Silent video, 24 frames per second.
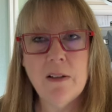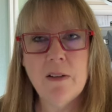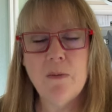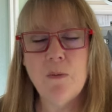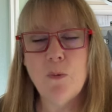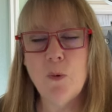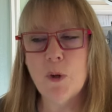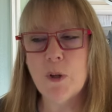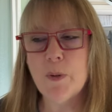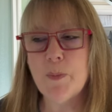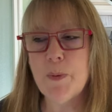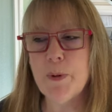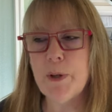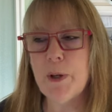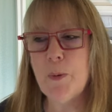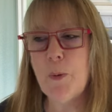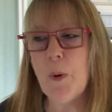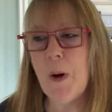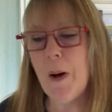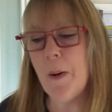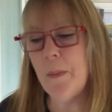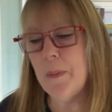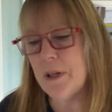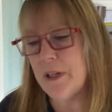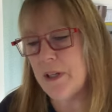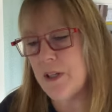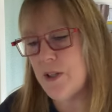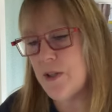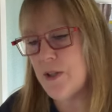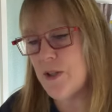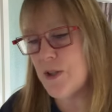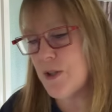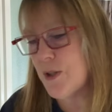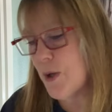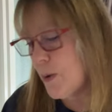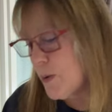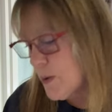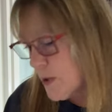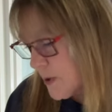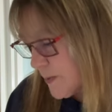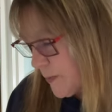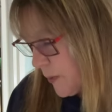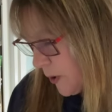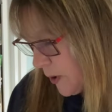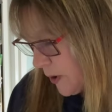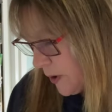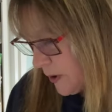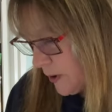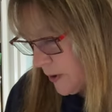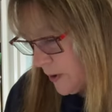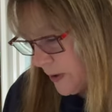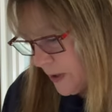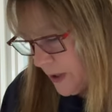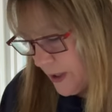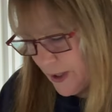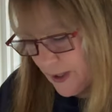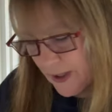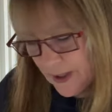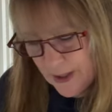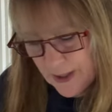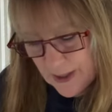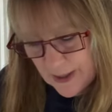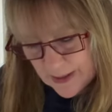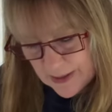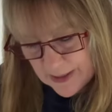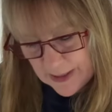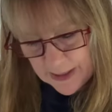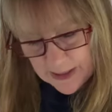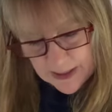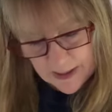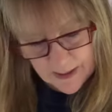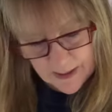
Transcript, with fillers: worked pretty well, but it is so small that